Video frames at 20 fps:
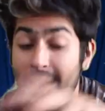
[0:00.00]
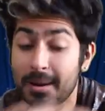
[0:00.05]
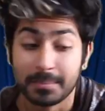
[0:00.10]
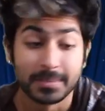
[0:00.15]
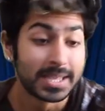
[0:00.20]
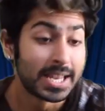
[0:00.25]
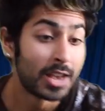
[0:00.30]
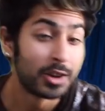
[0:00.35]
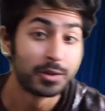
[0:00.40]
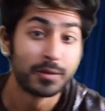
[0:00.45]

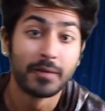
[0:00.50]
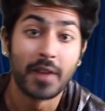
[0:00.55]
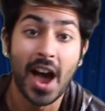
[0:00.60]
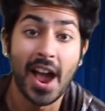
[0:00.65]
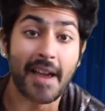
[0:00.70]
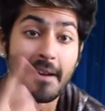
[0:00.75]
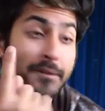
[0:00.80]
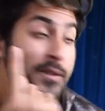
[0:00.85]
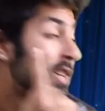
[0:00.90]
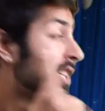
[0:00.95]
Some cells
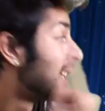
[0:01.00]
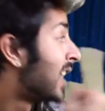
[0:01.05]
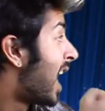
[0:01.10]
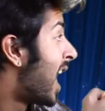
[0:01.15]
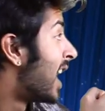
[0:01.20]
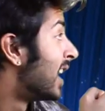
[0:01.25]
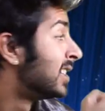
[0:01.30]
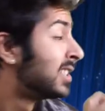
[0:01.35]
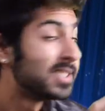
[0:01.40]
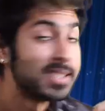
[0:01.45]
fire for
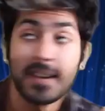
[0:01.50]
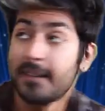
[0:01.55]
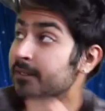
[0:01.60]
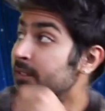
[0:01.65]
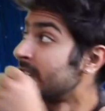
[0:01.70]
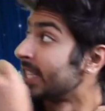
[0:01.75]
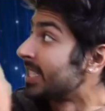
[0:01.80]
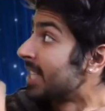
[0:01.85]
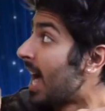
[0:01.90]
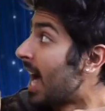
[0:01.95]
lines and
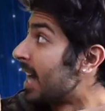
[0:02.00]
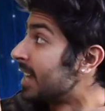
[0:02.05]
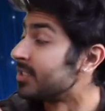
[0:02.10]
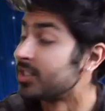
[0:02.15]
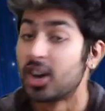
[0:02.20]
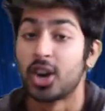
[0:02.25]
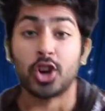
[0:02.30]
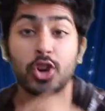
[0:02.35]
some for signs.